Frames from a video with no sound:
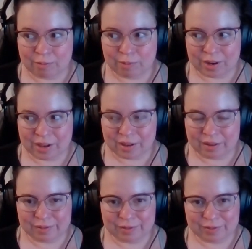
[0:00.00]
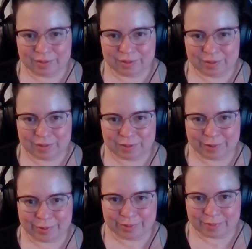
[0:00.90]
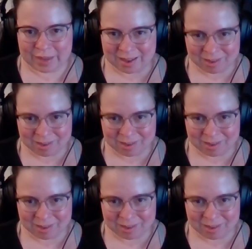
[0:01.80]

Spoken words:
would have told me